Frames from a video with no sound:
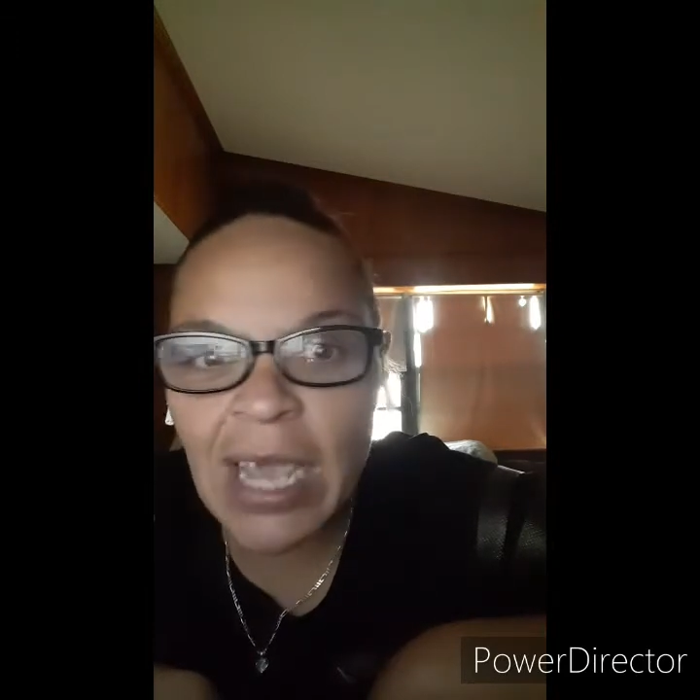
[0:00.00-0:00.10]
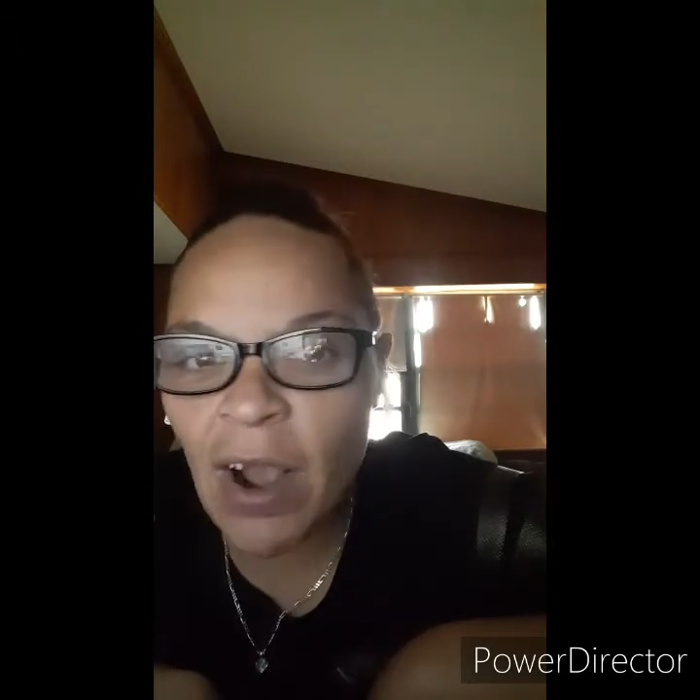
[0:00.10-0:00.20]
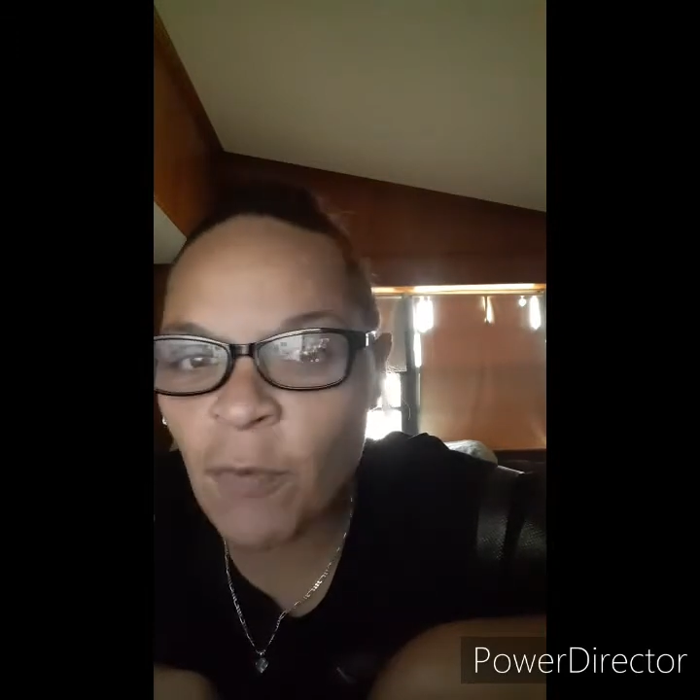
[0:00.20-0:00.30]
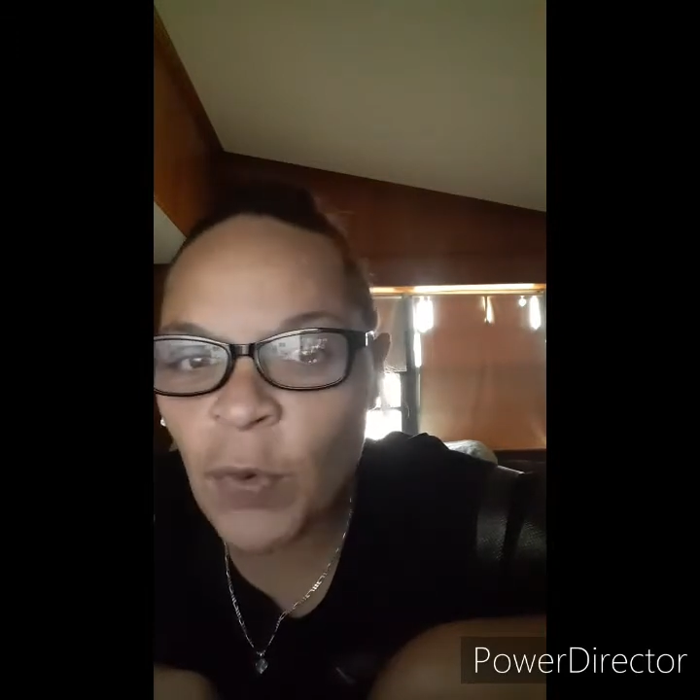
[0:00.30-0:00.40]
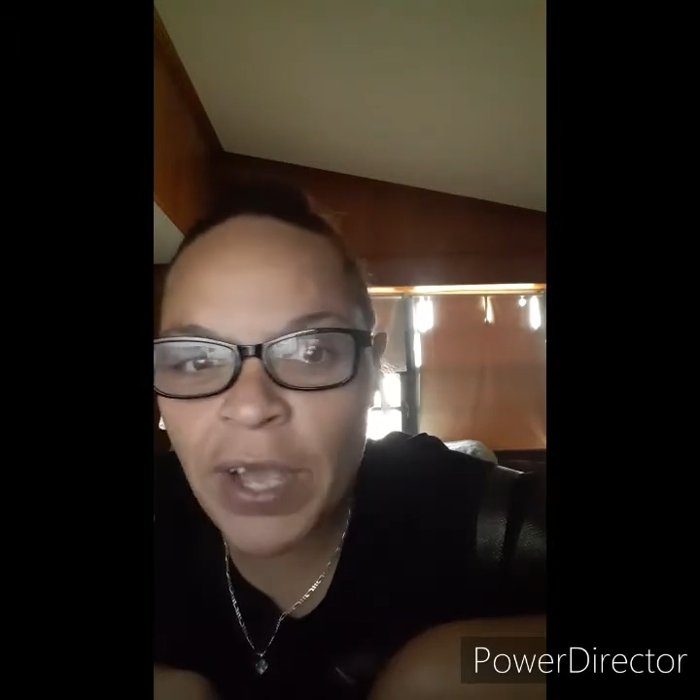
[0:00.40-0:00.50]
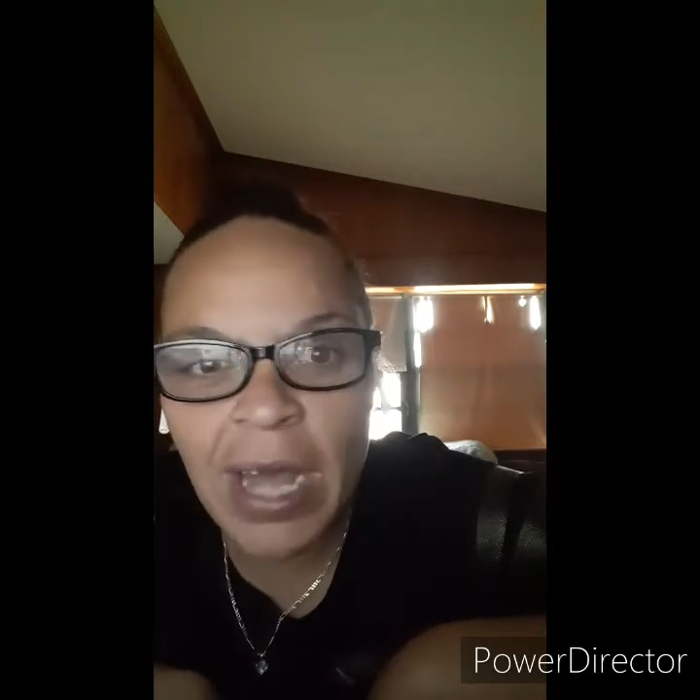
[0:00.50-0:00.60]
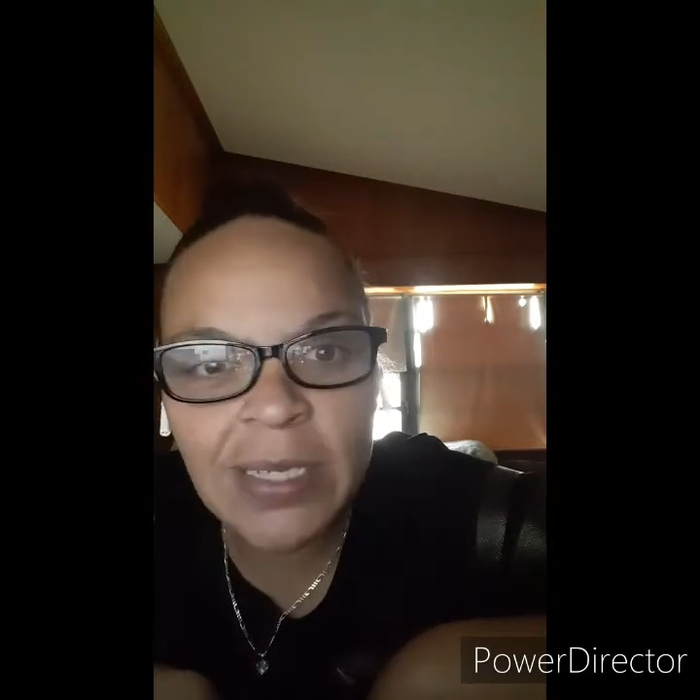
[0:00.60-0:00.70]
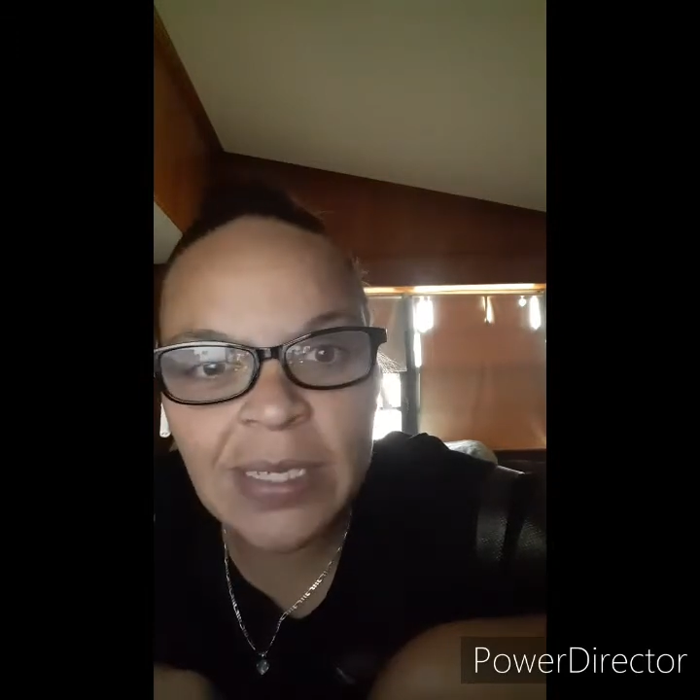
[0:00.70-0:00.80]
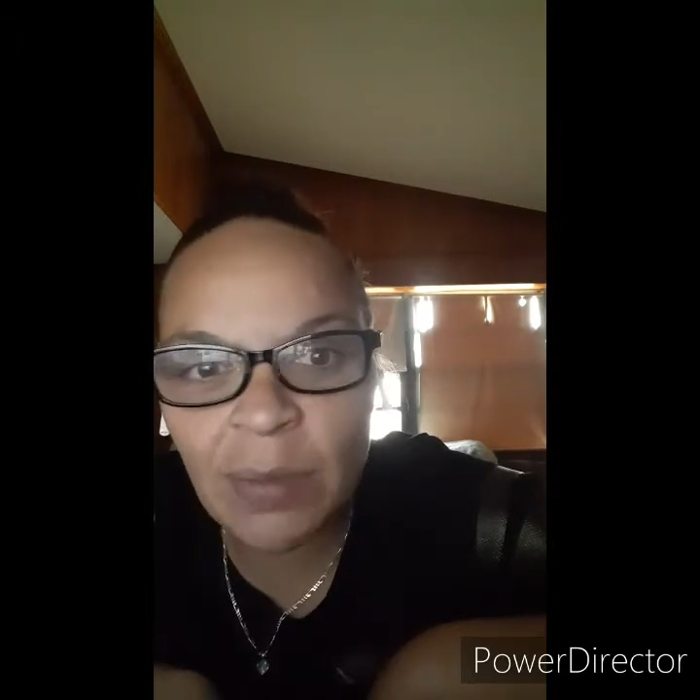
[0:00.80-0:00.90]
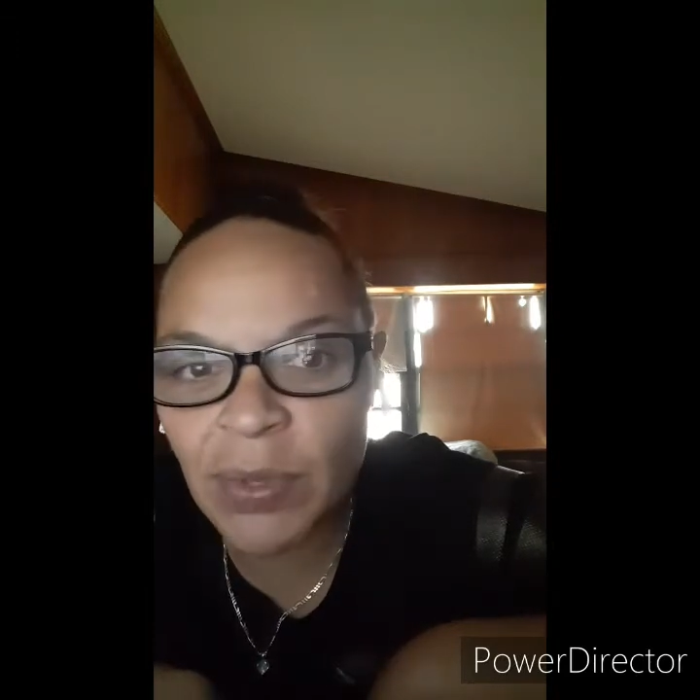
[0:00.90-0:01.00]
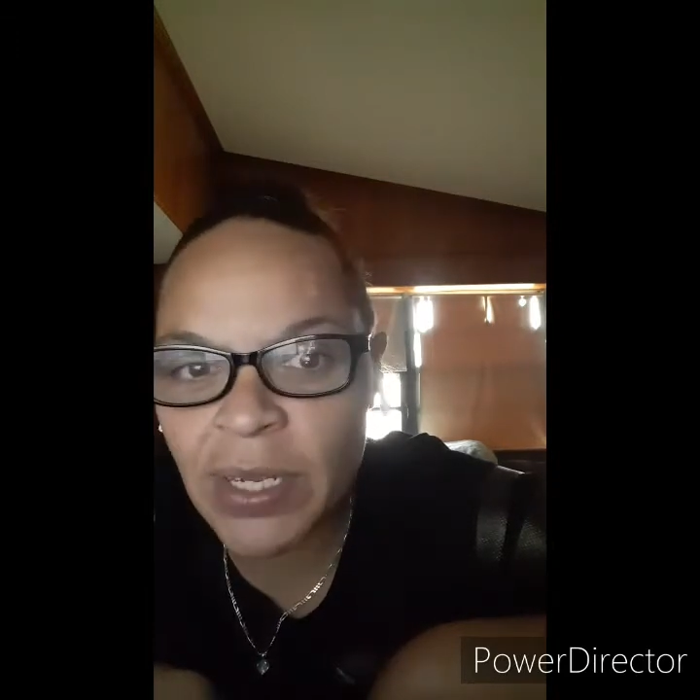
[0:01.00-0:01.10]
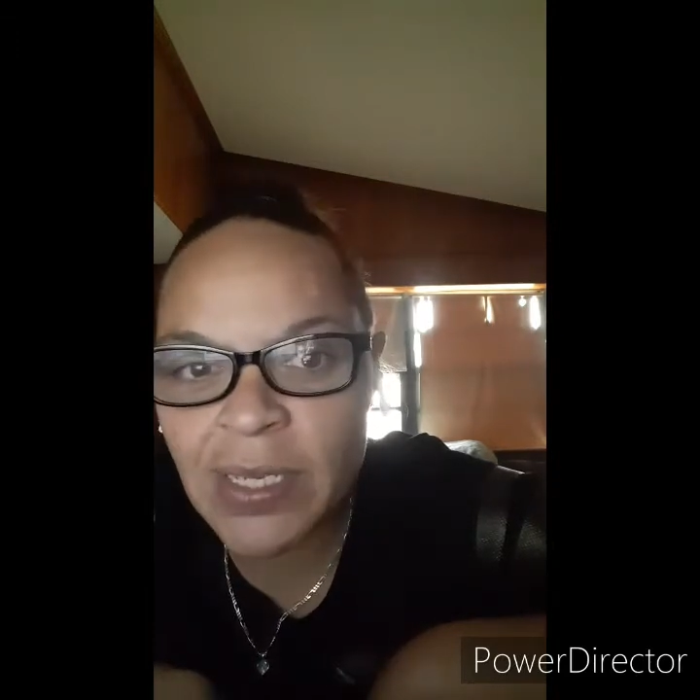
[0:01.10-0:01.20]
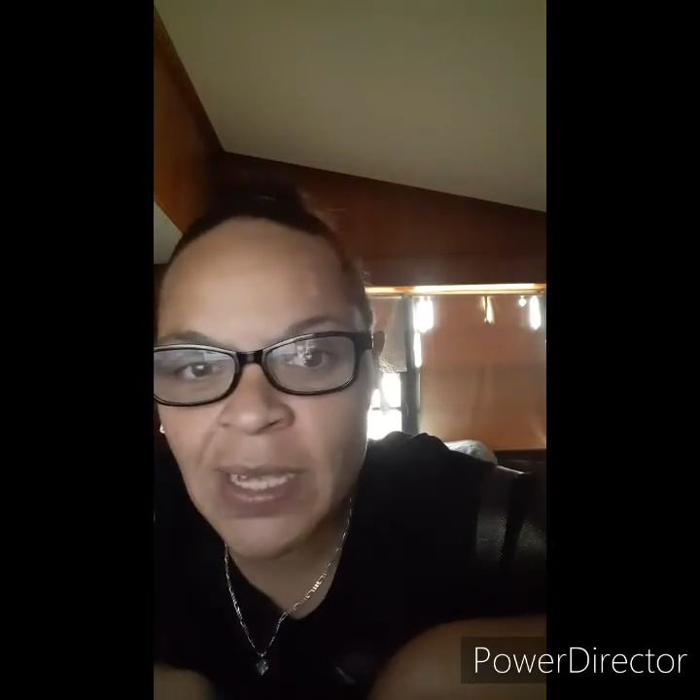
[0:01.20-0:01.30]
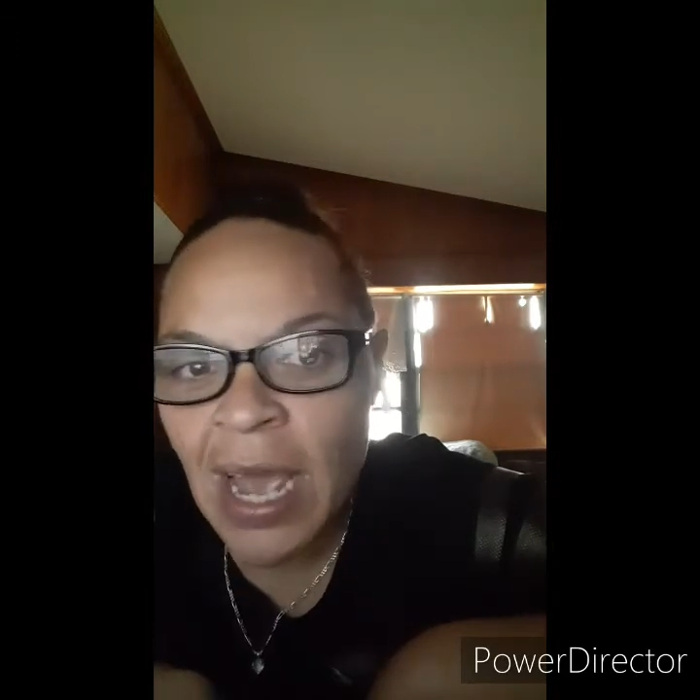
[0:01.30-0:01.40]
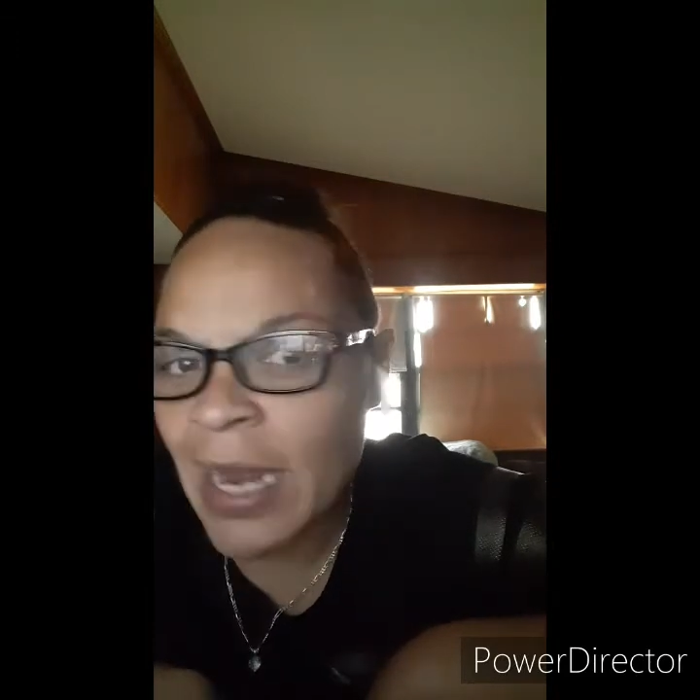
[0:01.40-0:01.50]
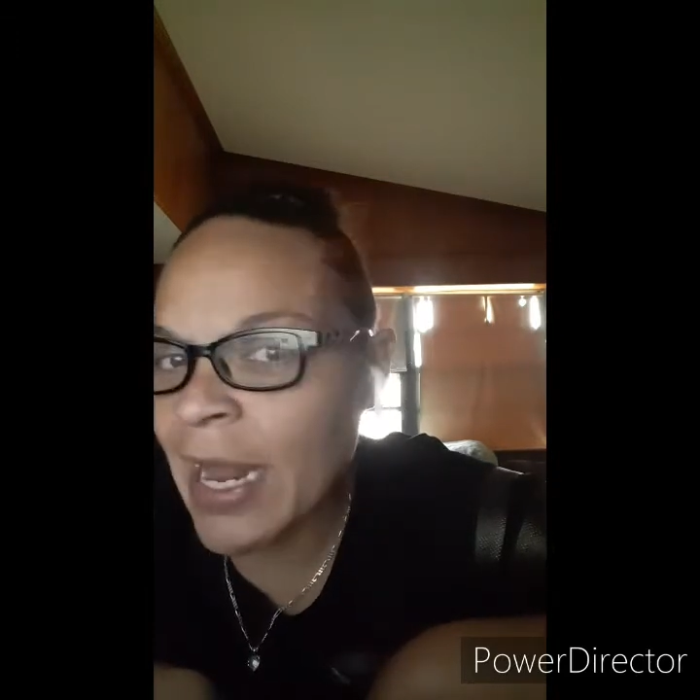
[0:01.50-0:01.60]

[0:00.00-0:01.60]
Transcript: care if we got stimulus.